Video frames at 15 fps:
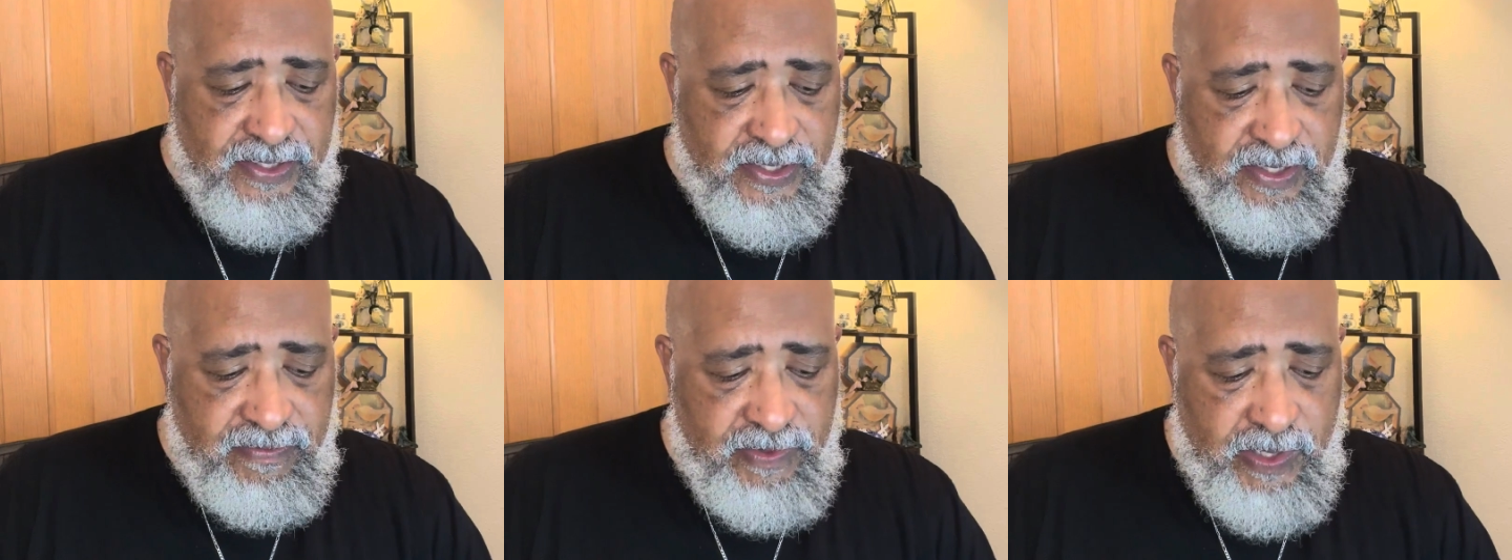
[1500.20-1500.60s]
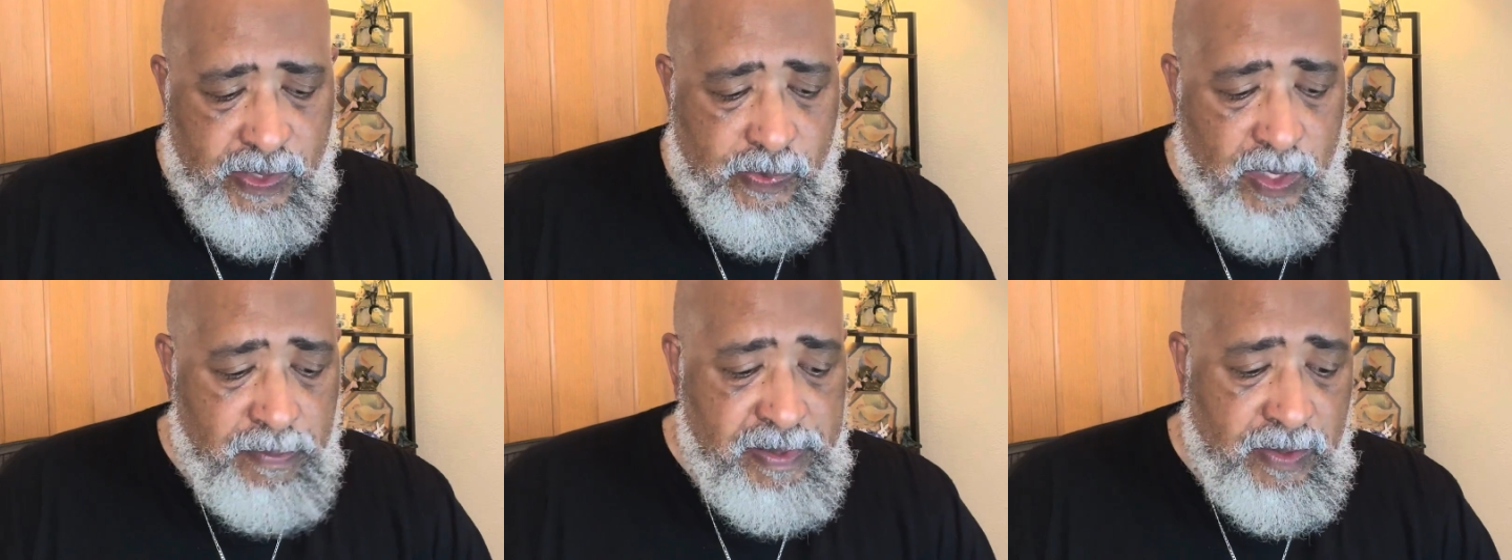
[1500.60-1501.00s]
could very
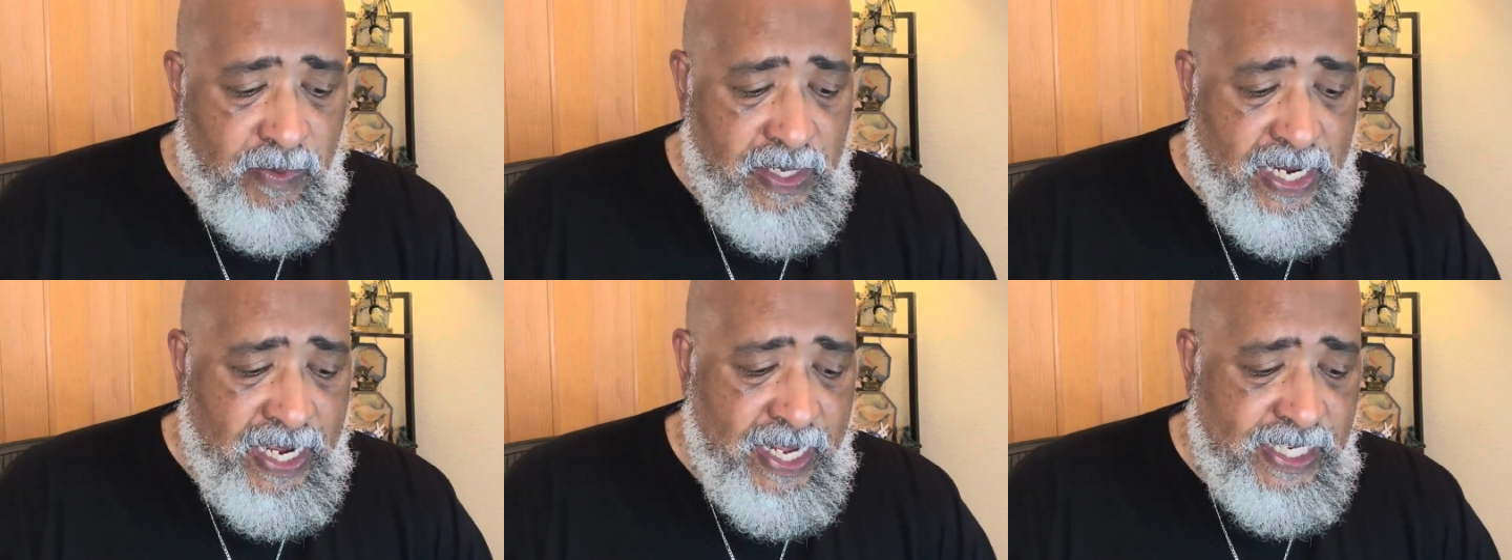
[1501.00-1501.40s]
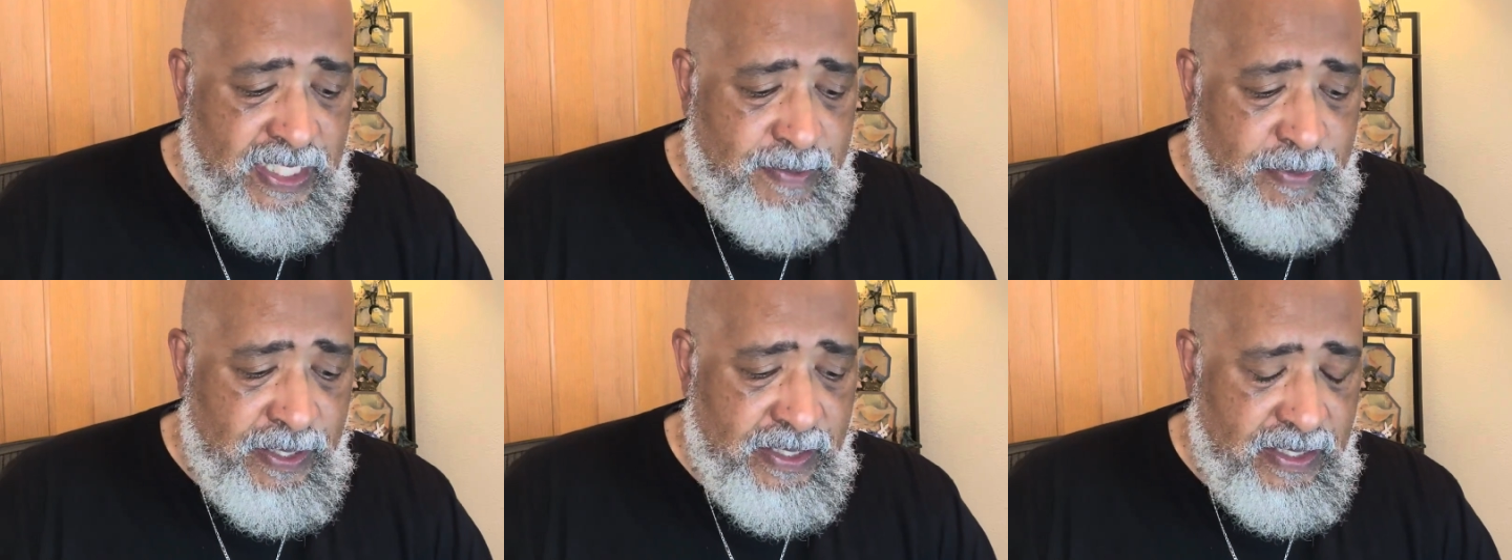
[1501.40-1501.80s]
well be
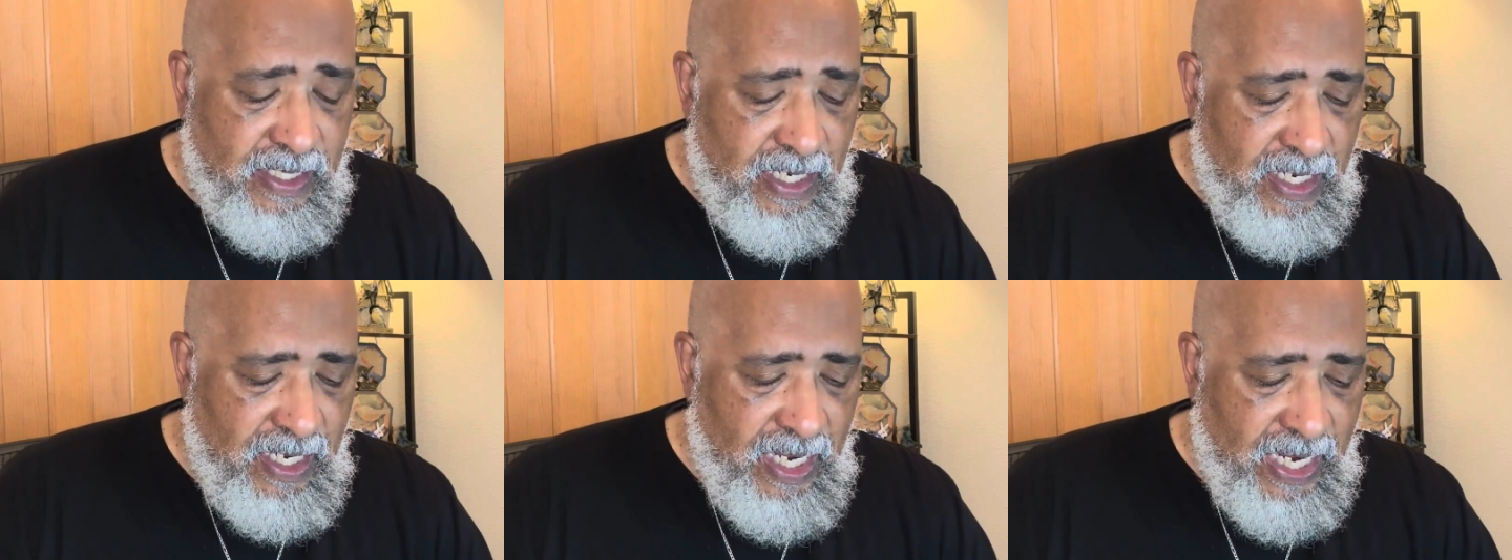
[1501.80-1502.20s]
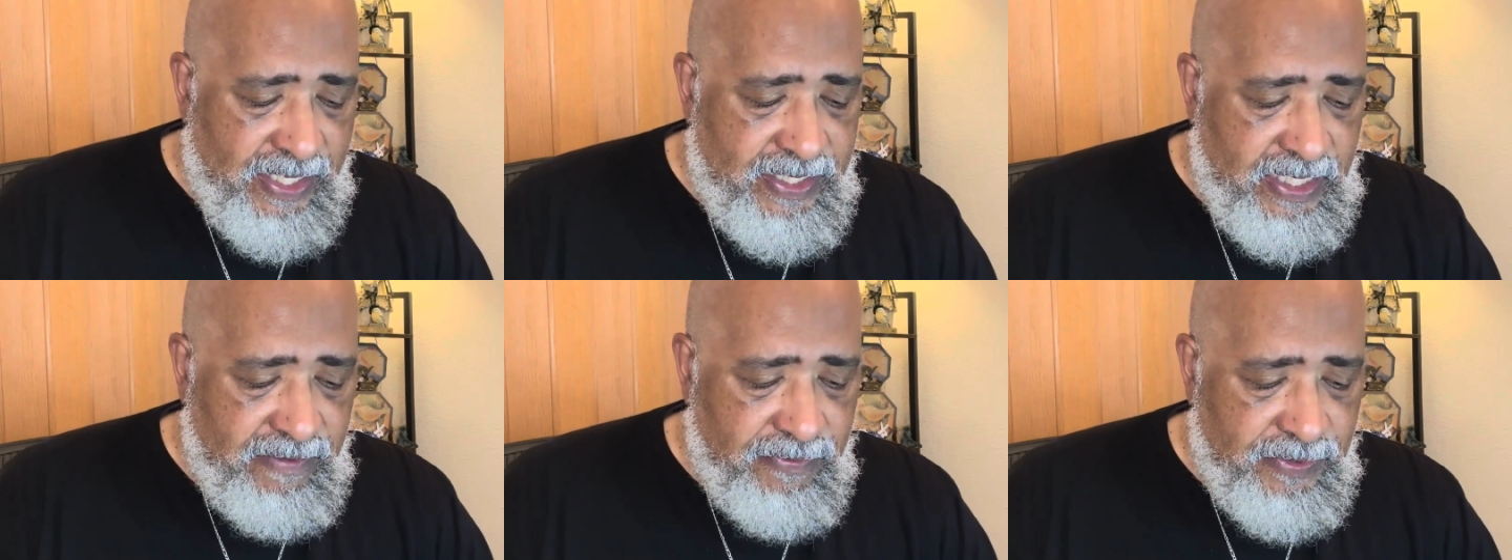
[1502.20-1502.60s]
gods, but I
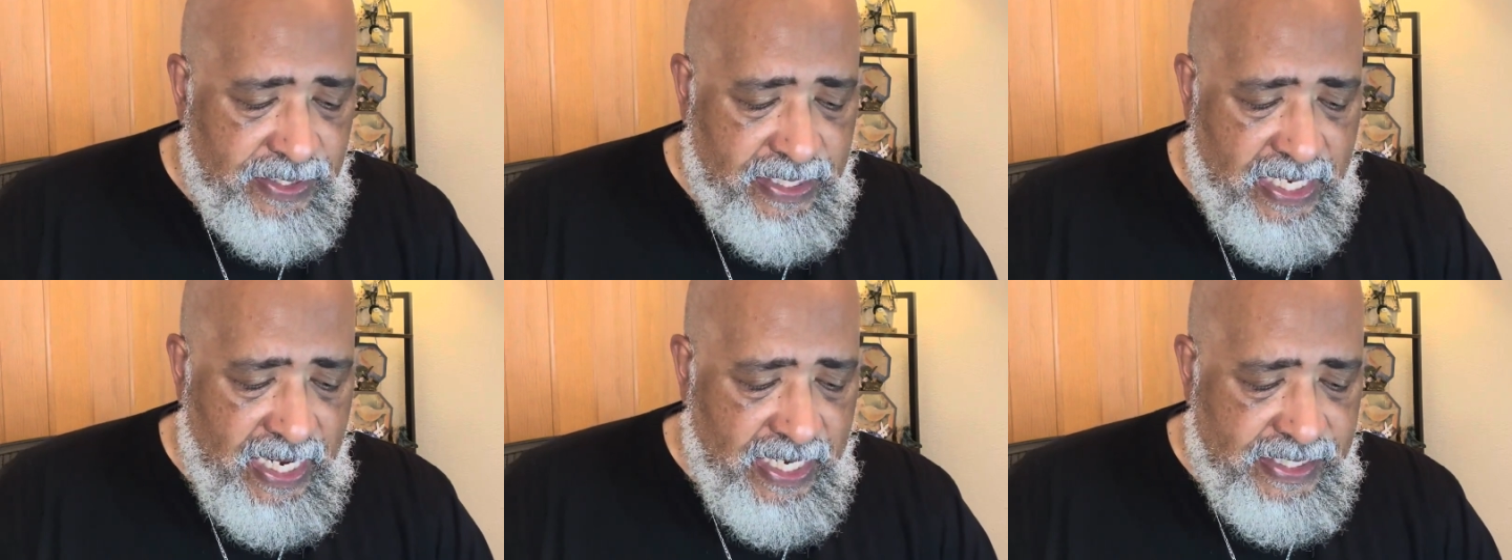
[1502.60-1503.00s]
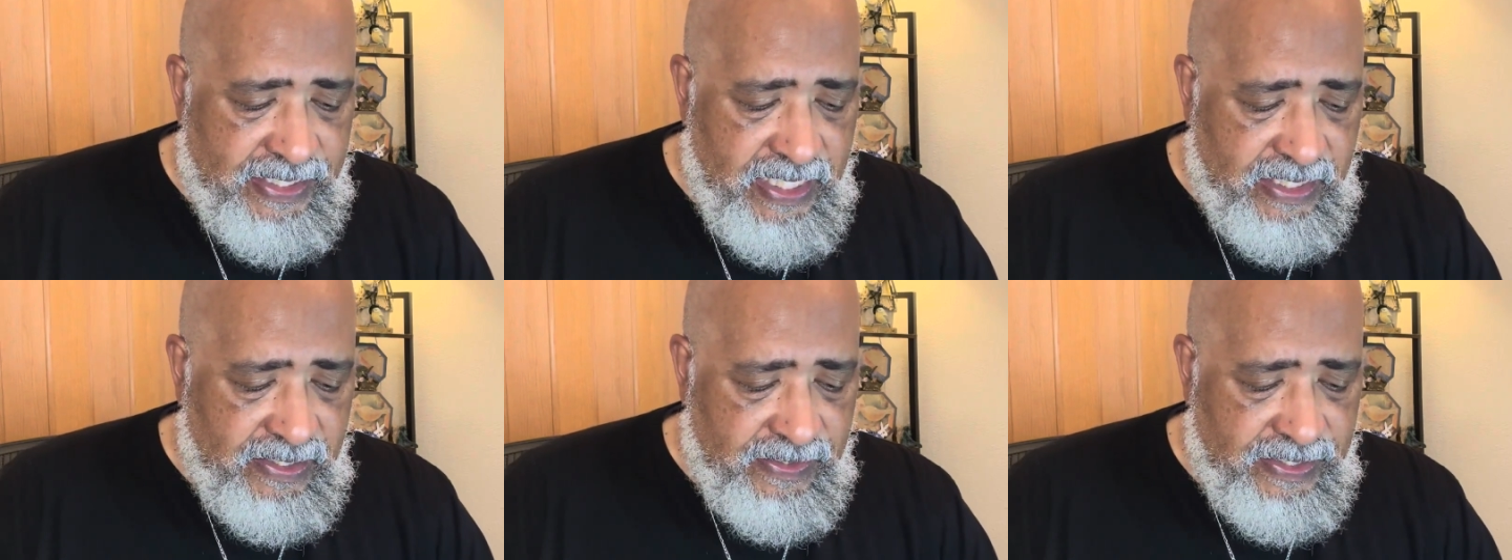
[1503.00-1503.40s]
think for the
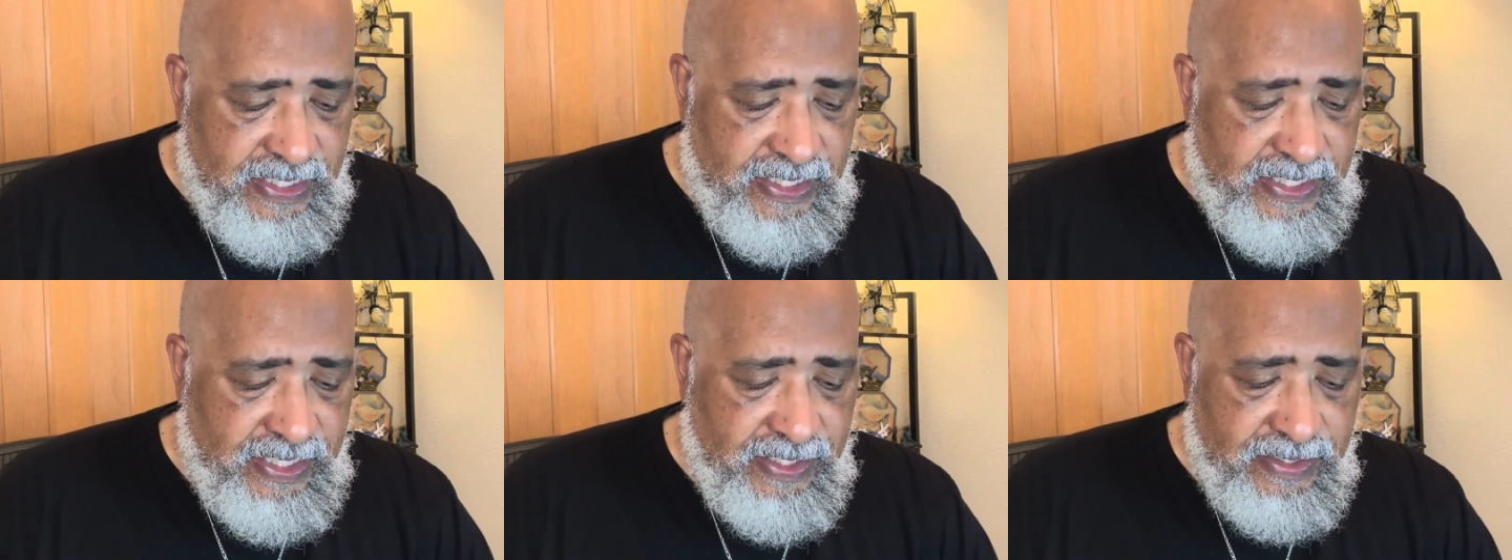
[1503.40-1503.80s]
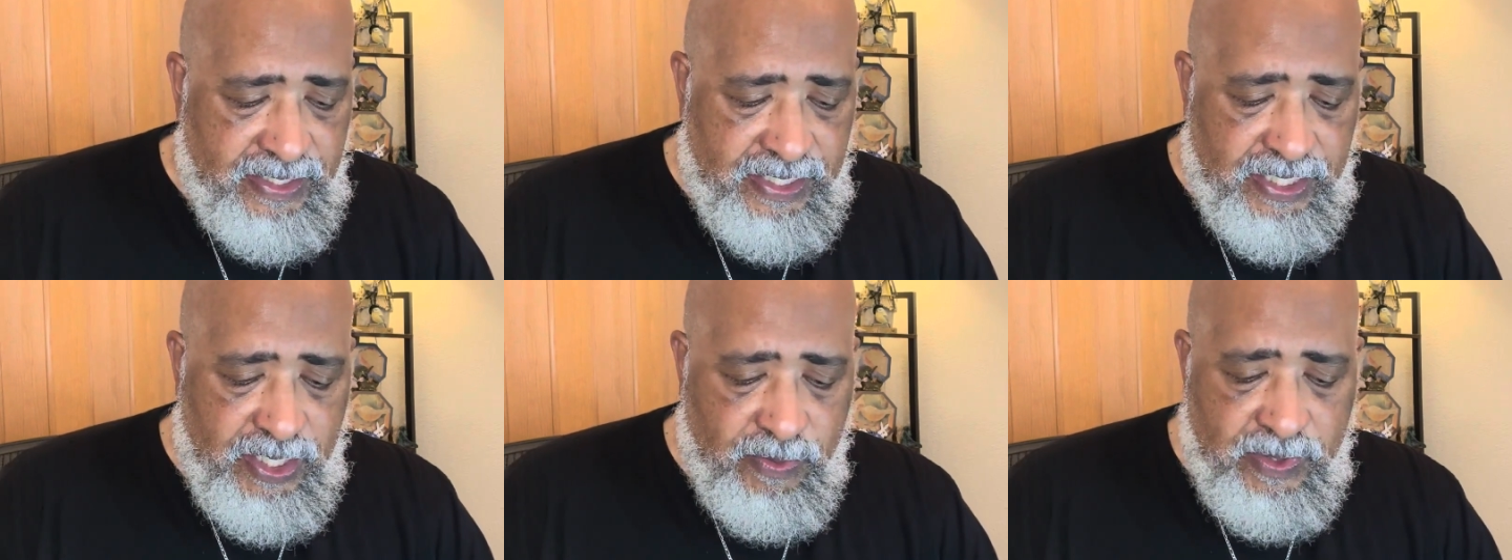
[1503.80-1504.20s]
context of this thing here,